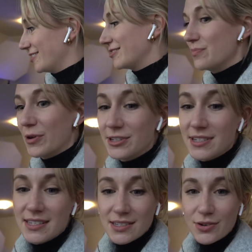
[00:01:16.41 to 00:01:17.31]
so he
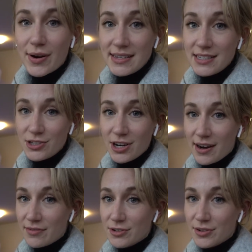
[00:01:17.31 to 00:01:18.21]
purchased this crazy chair
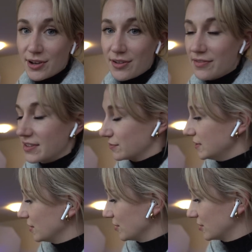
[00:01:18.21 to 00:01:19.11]
after doing all of this
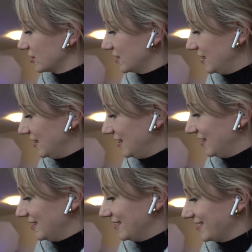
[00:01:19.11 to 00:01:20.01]
research.
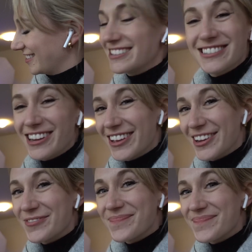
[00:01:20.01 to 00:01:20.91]
Uh, I'll show you.